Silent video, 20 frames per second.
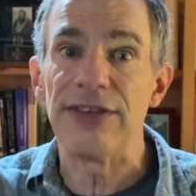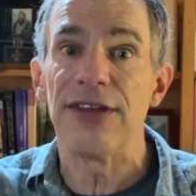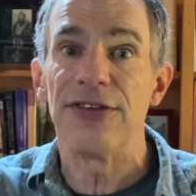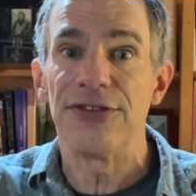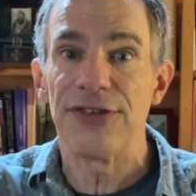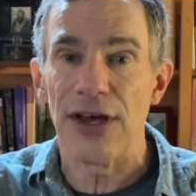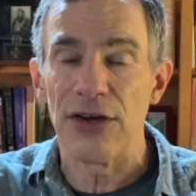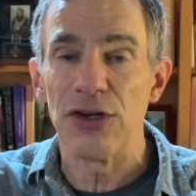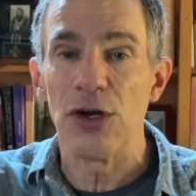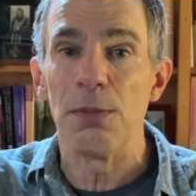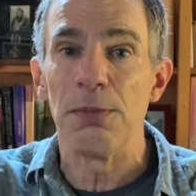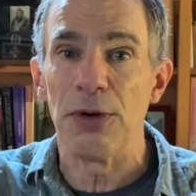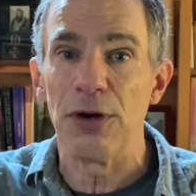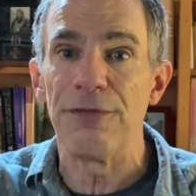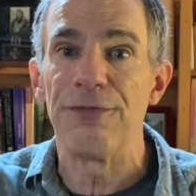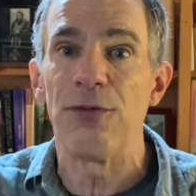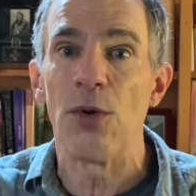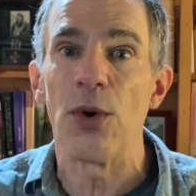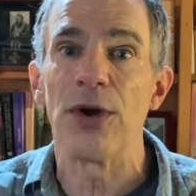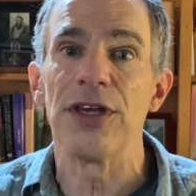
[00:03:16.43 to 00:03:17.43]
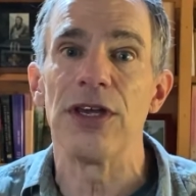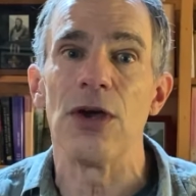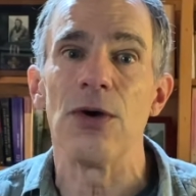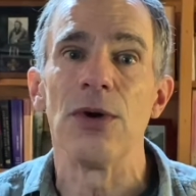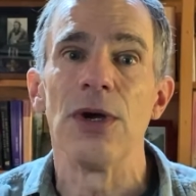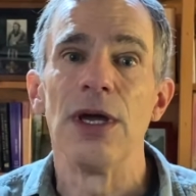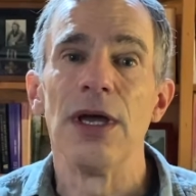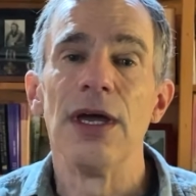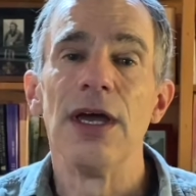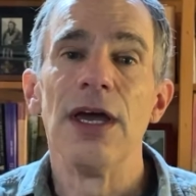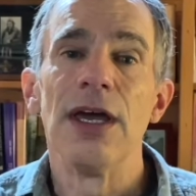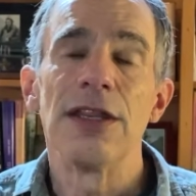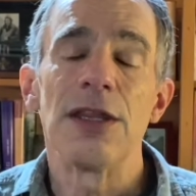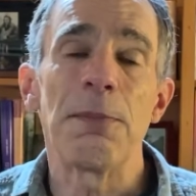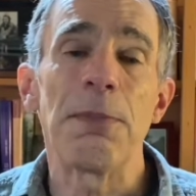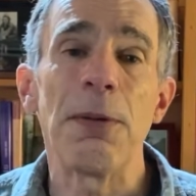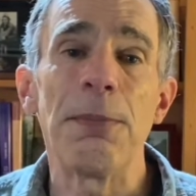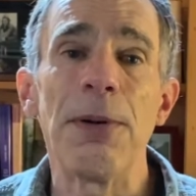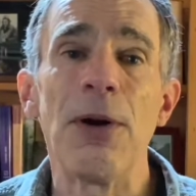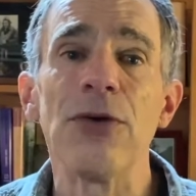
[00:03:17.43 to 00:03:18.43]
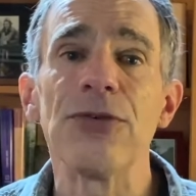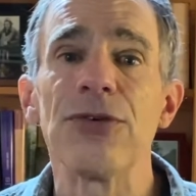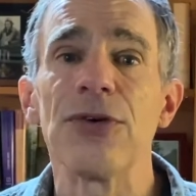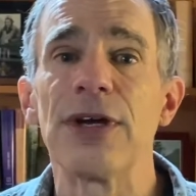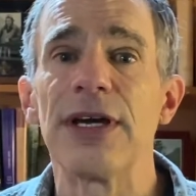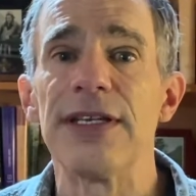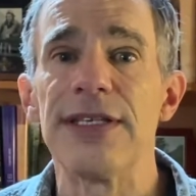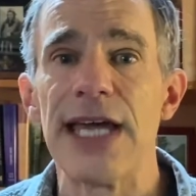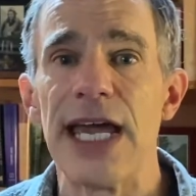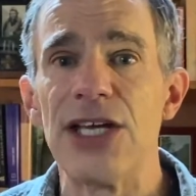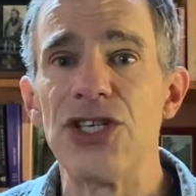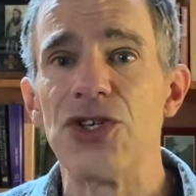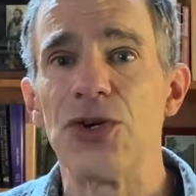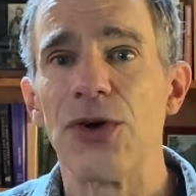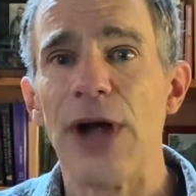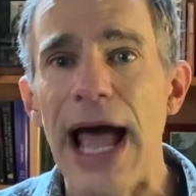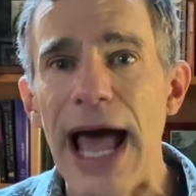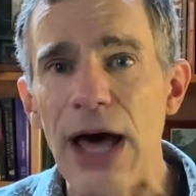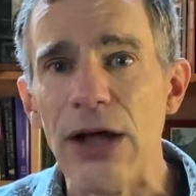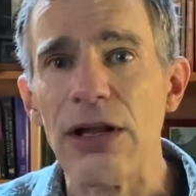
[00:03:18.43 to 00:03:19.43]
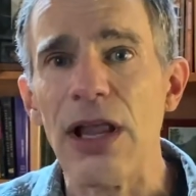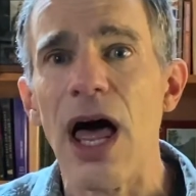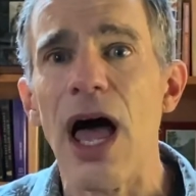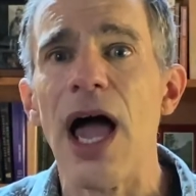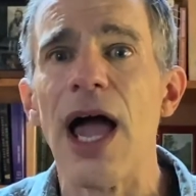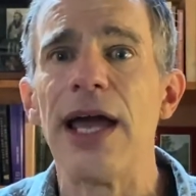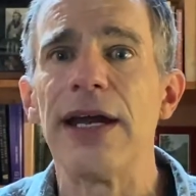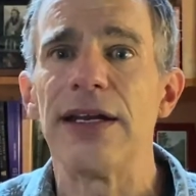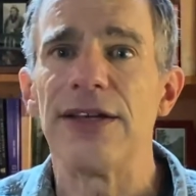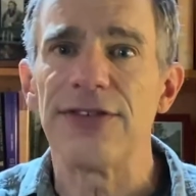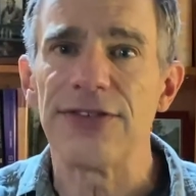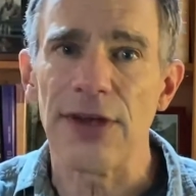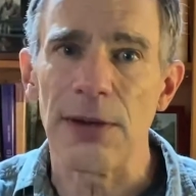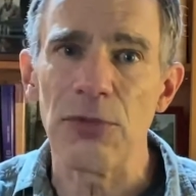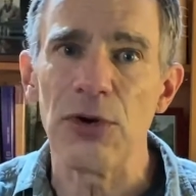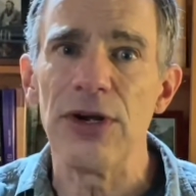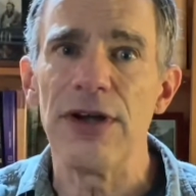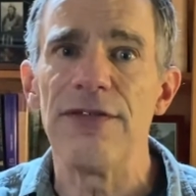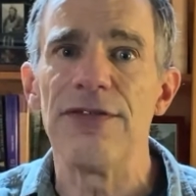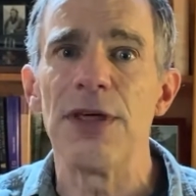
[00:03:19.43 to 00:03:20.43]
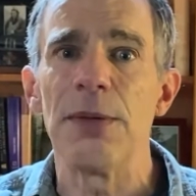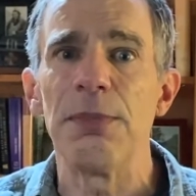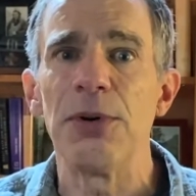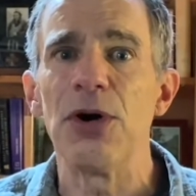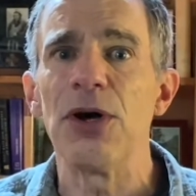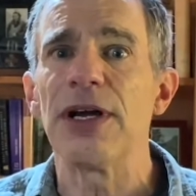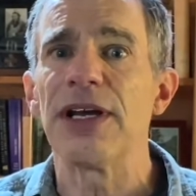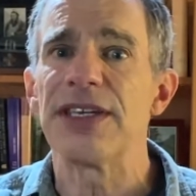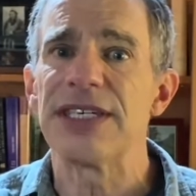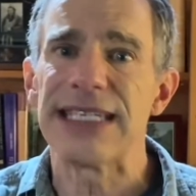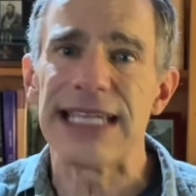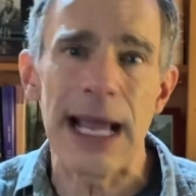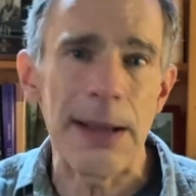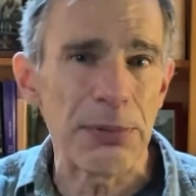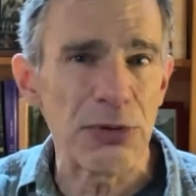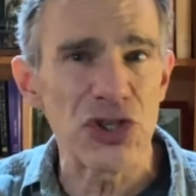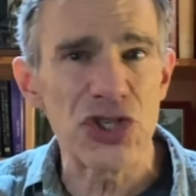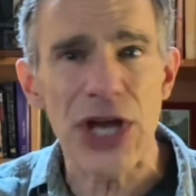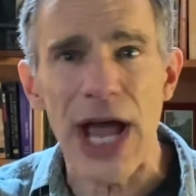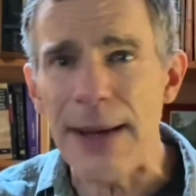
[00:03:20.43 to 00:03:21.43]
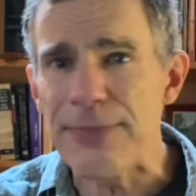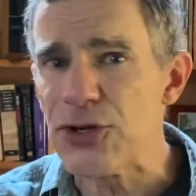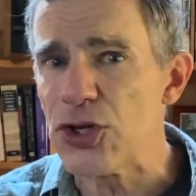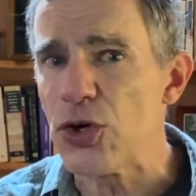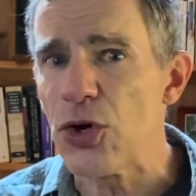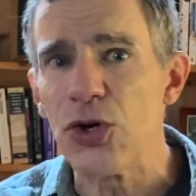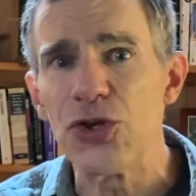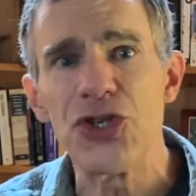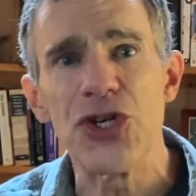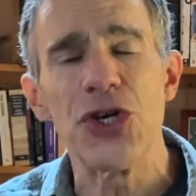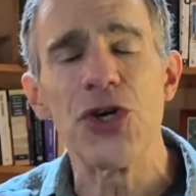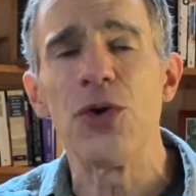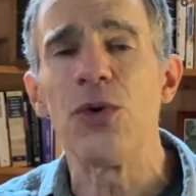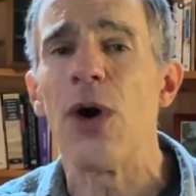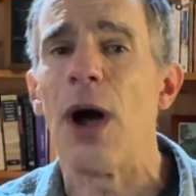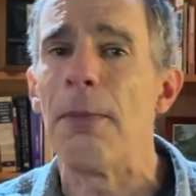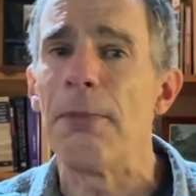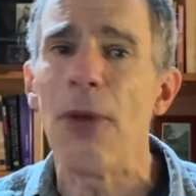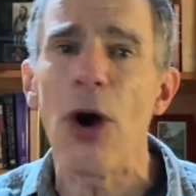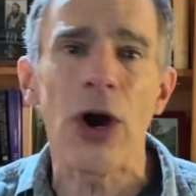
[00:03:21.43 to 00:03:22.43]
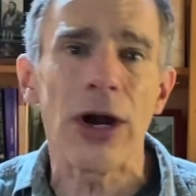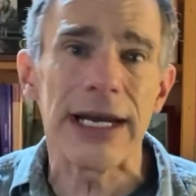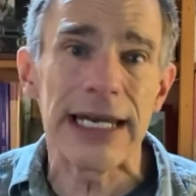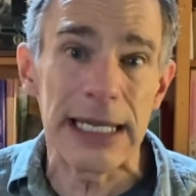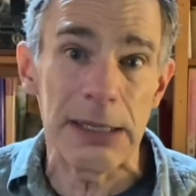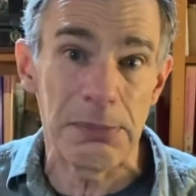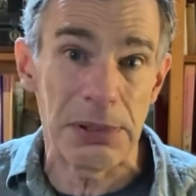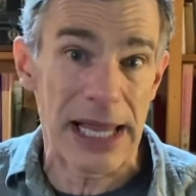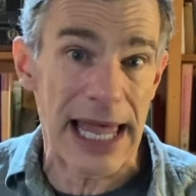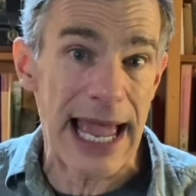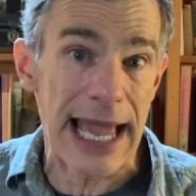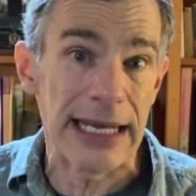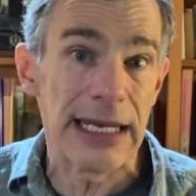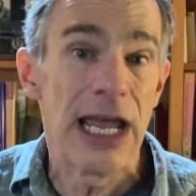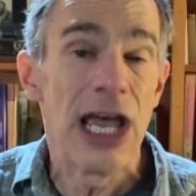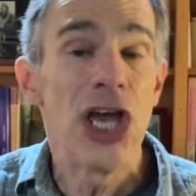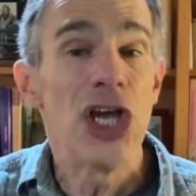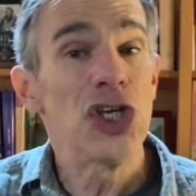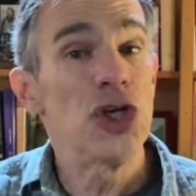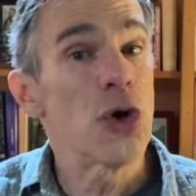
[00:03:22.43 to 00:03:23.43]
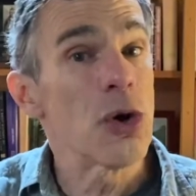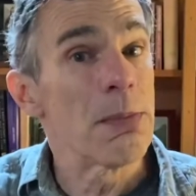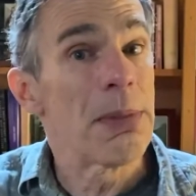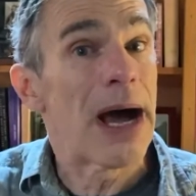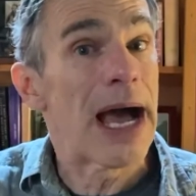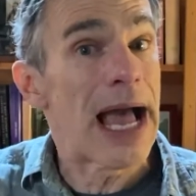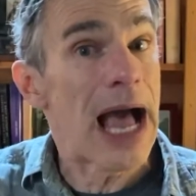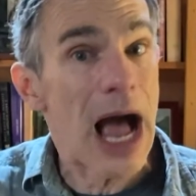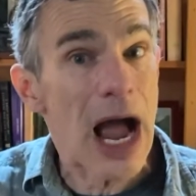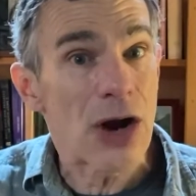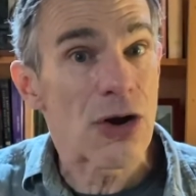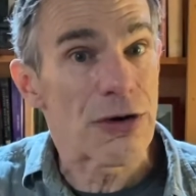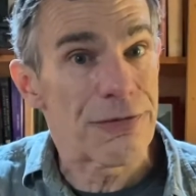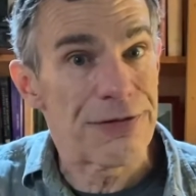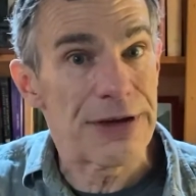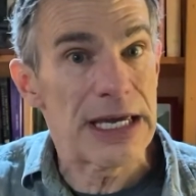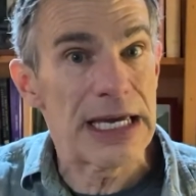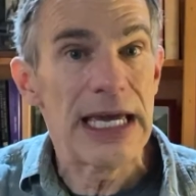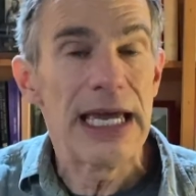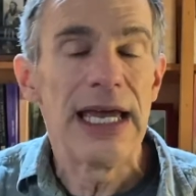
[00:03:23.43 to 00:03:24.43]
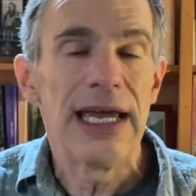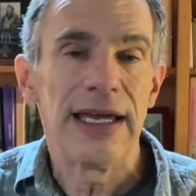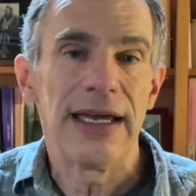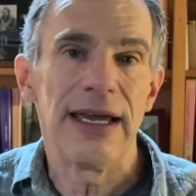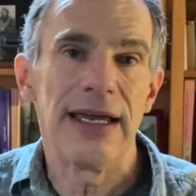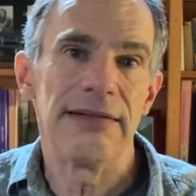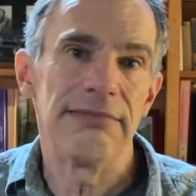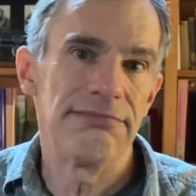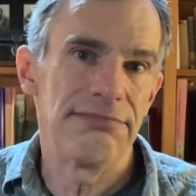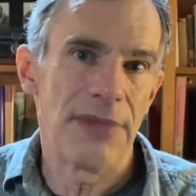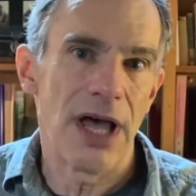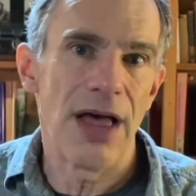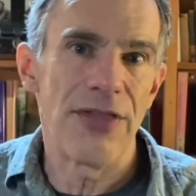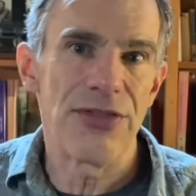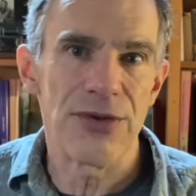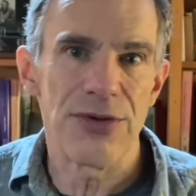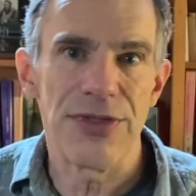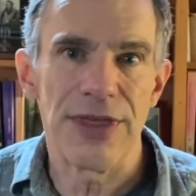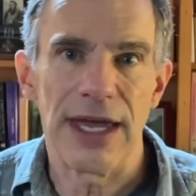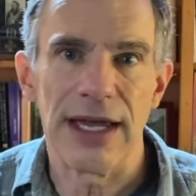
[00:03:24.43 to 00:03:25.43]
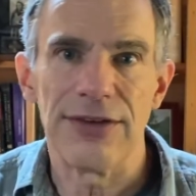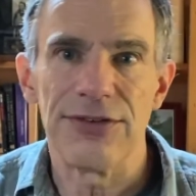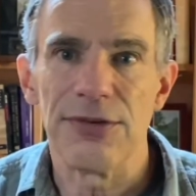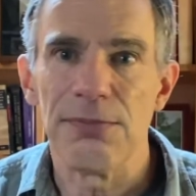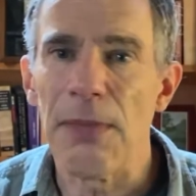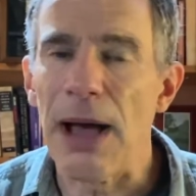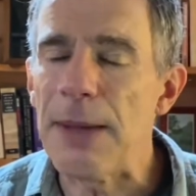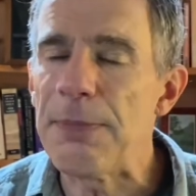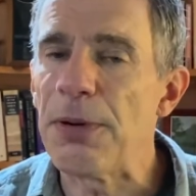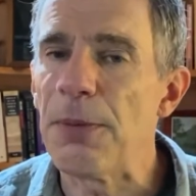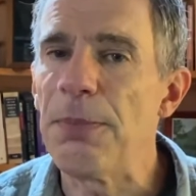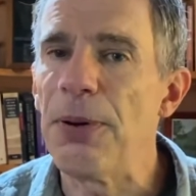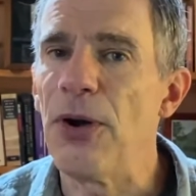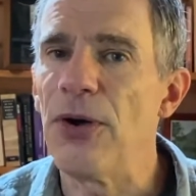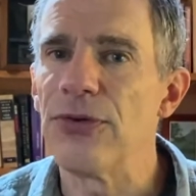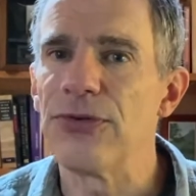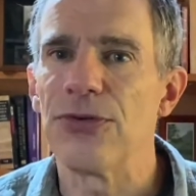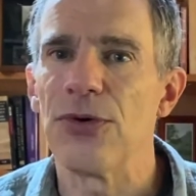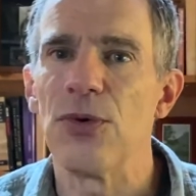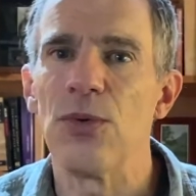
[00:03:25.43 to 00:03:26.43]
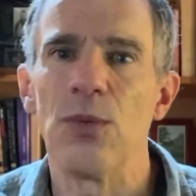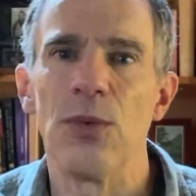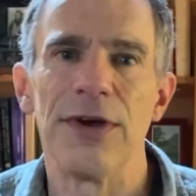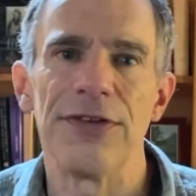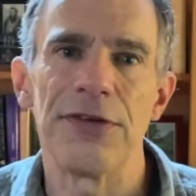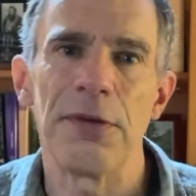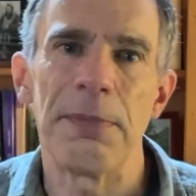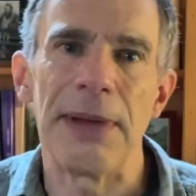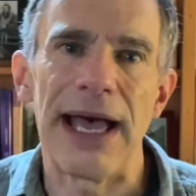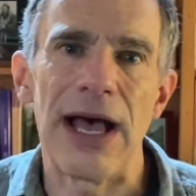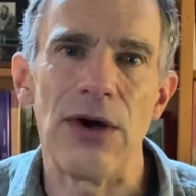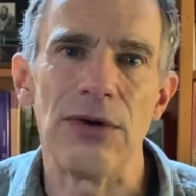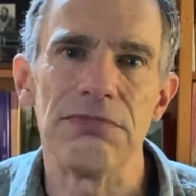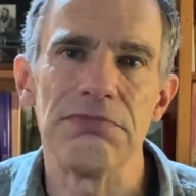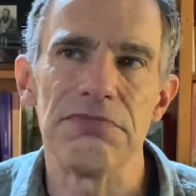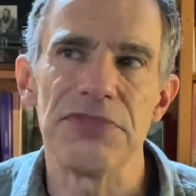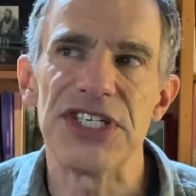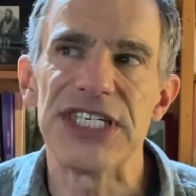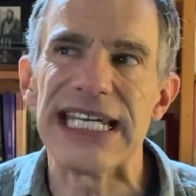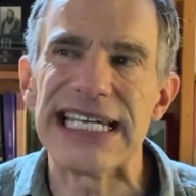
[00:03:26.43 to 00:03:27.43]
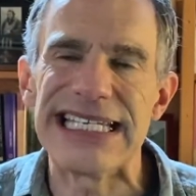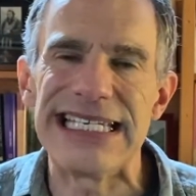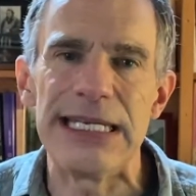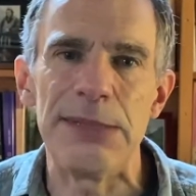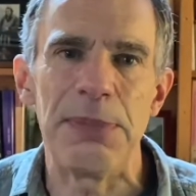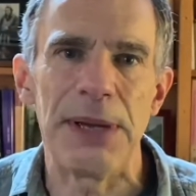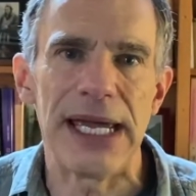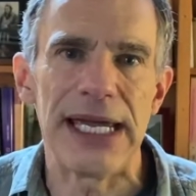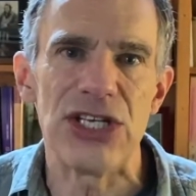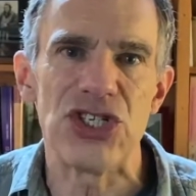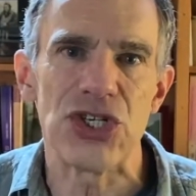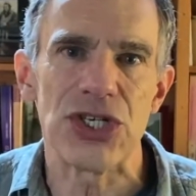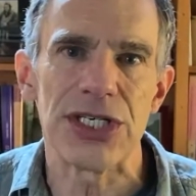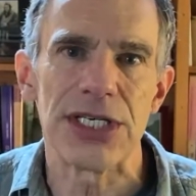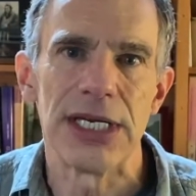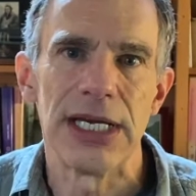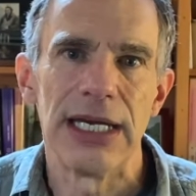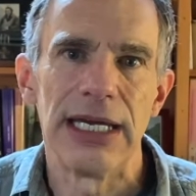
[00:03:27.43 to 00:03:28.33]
and sell your book for you. The proposal contains your outline, a summary of the book, a sample chapter or 2, a marketing plan, your biography, and other things. My proposal was about 60 pages.